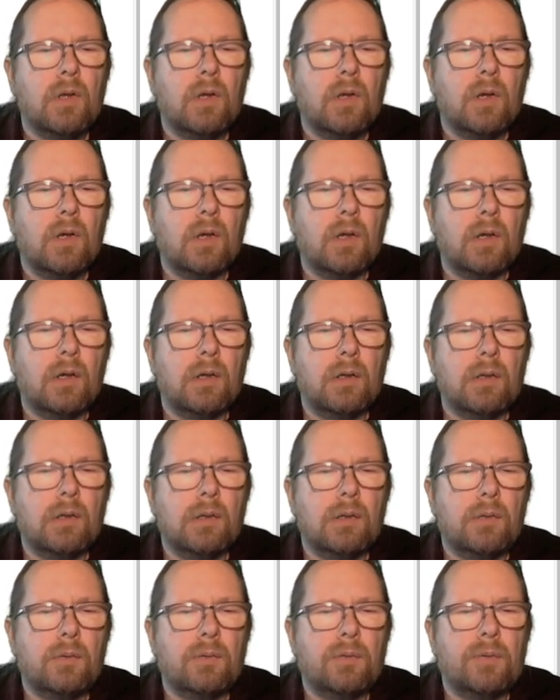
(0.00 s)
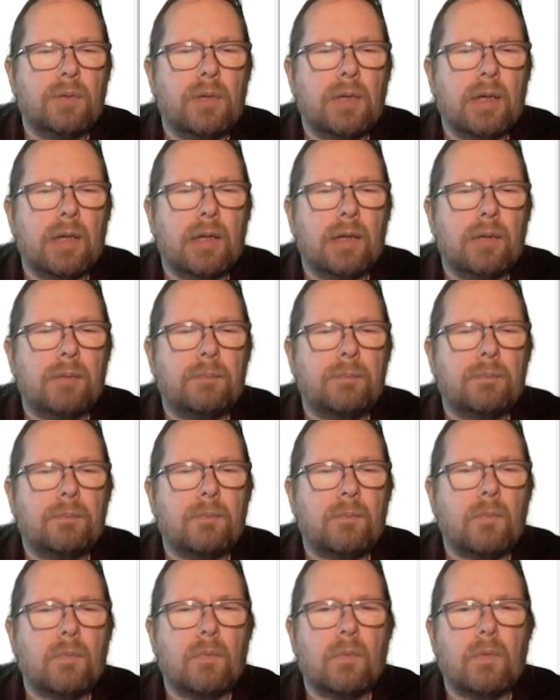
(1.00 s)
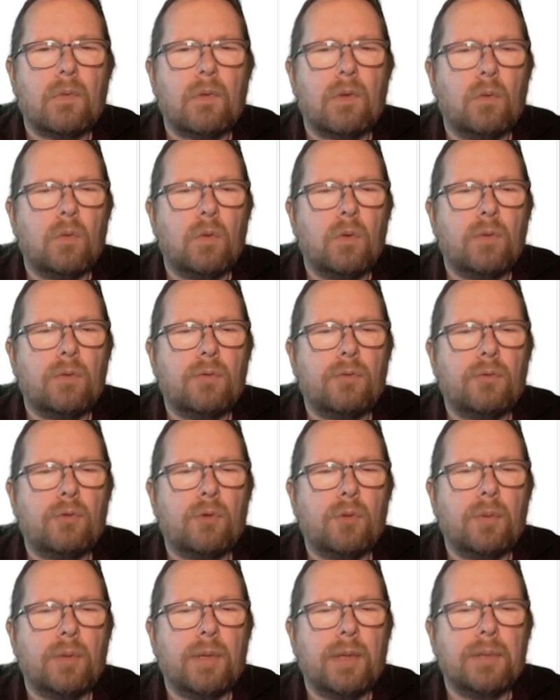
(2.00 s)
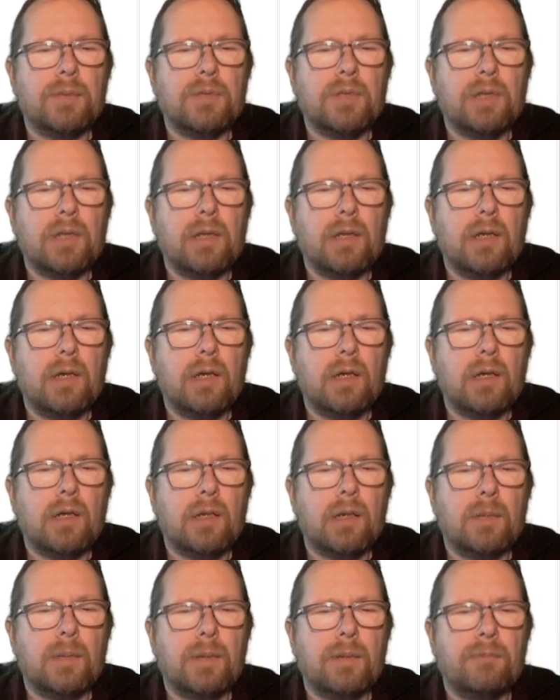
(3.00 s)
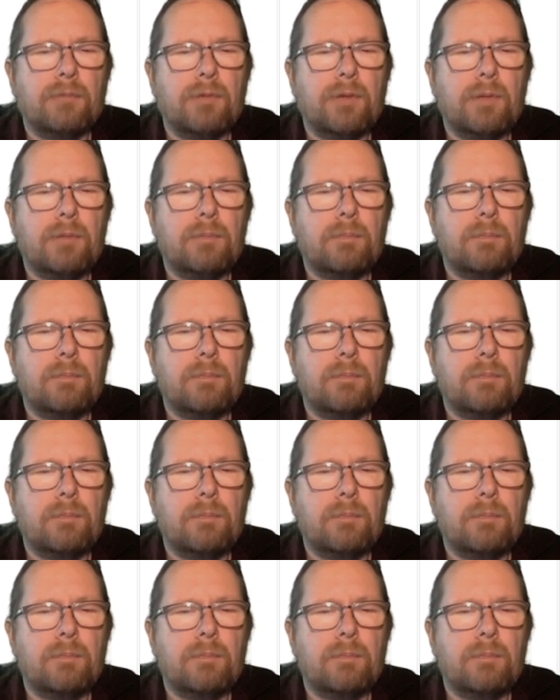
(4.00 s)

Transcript: what have we got? 1 over 4 pi epsilon naught can come out front,